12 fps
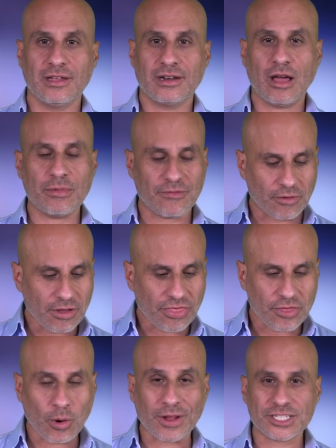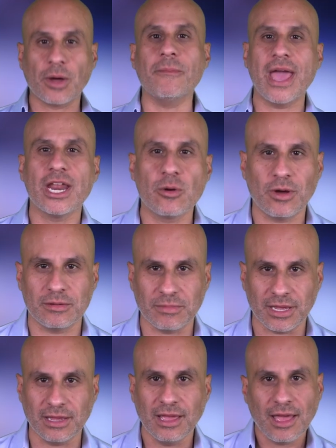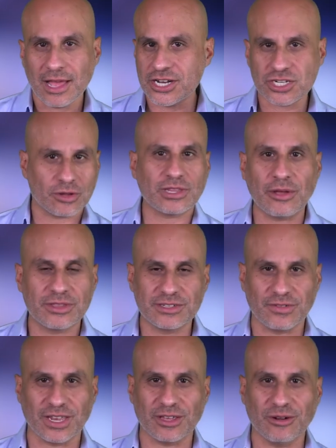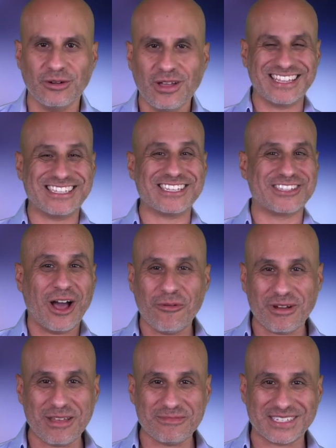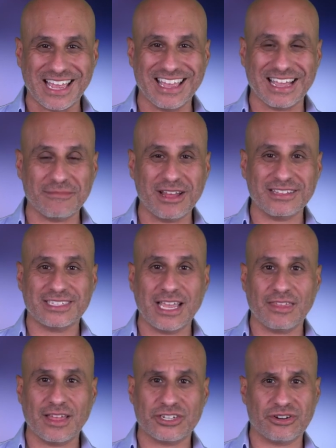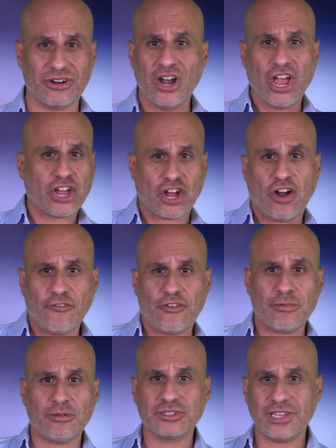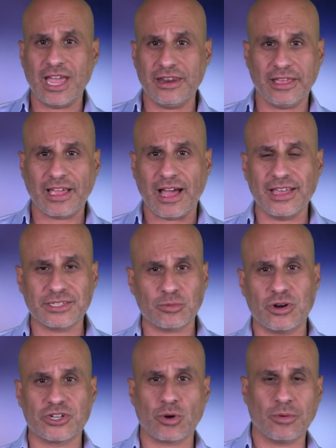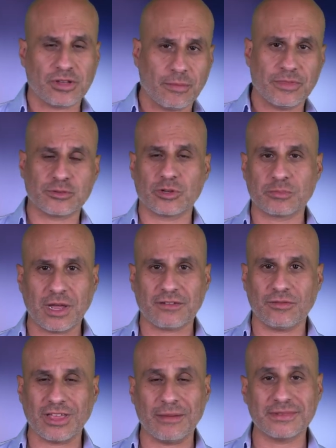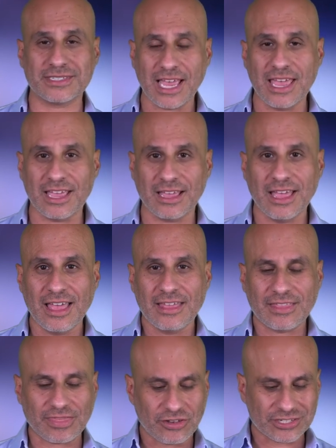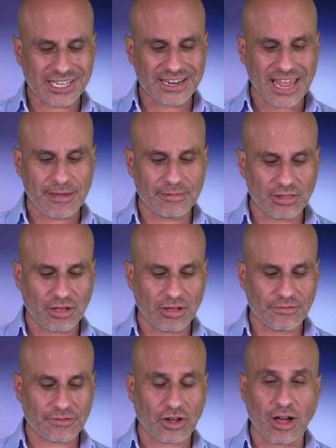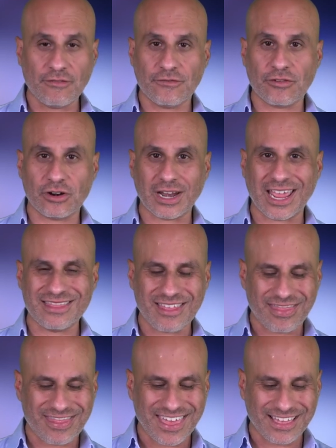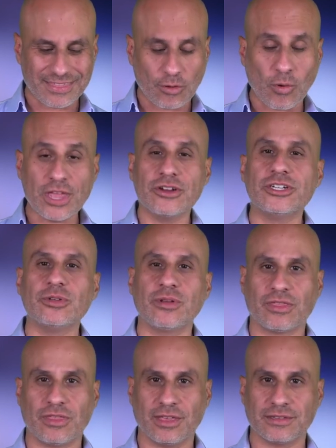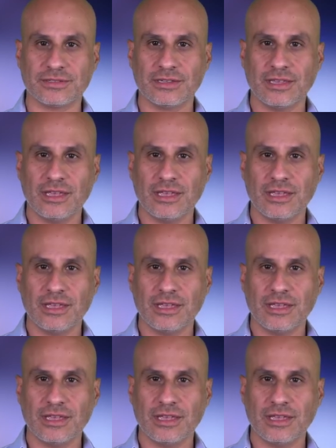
Now, before you throw a tomato at me and shut down this video, this is not what I'm saying. I'm not saying that you're comfortable dating guys who are showing up disrespectfully. I'm saying that there's a level of comfort in the thing, in the way you're doing things.